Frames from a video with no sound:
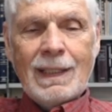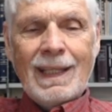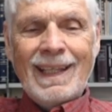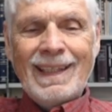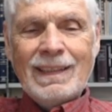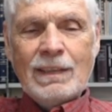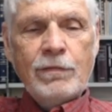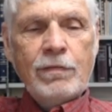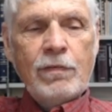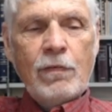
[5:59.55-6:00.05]

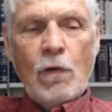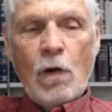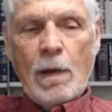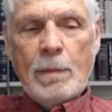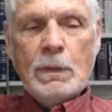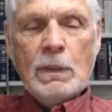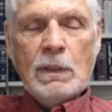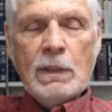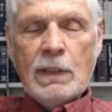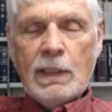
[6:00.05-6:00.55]
and the
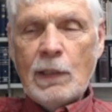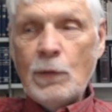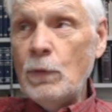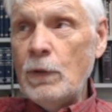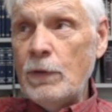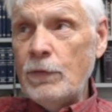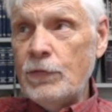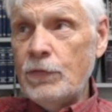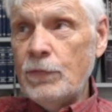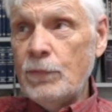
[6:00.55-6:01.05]
formula that
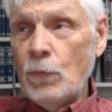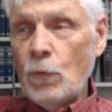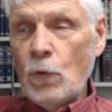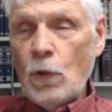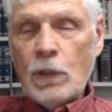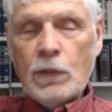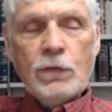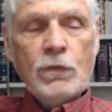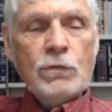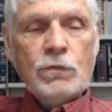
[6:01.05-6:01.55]
we've
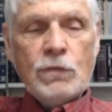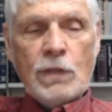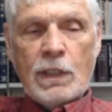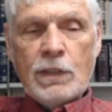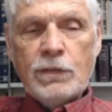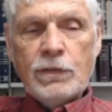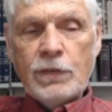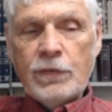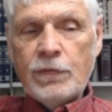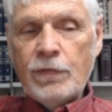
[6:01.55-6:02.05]
worked through Genesis